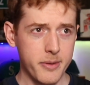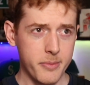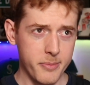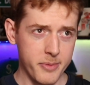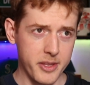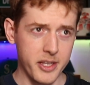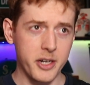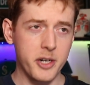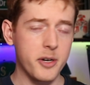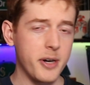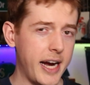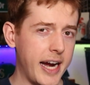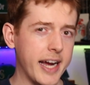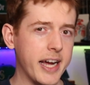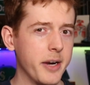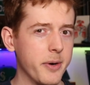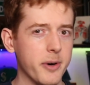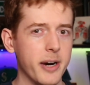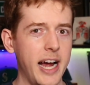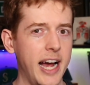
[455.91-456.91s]
the
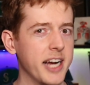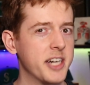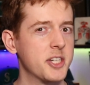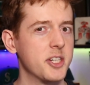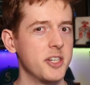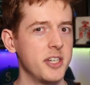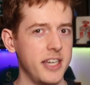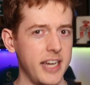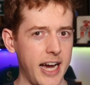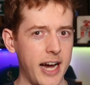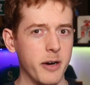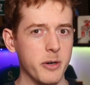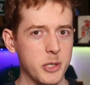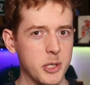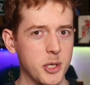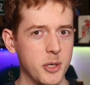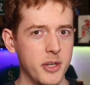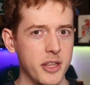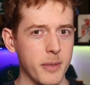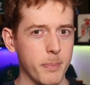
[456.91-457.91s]
Kraken were actually
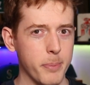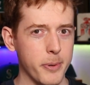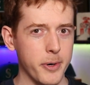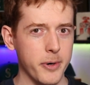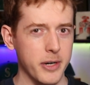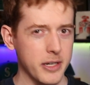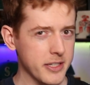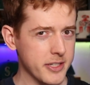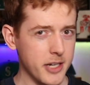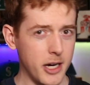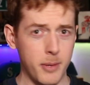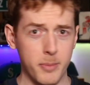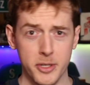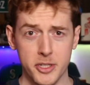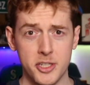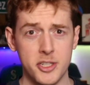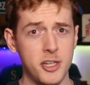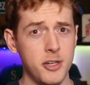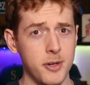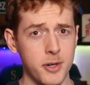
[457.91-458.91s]
outshooting the Bruins
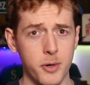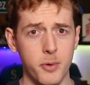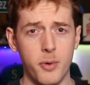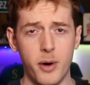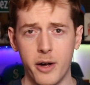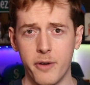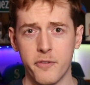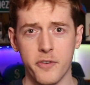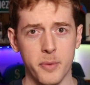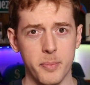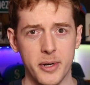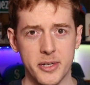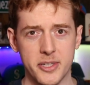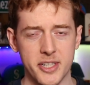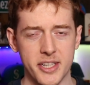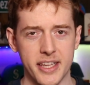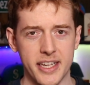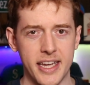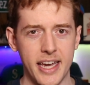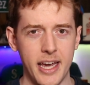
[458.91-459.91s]
almost 2-1 for most
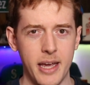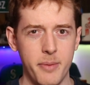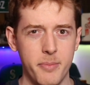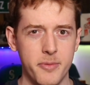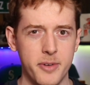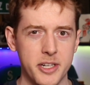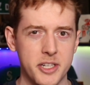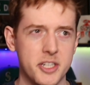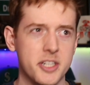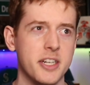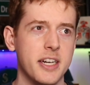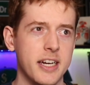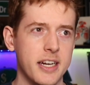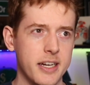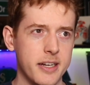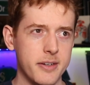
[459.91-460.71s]
of the game, which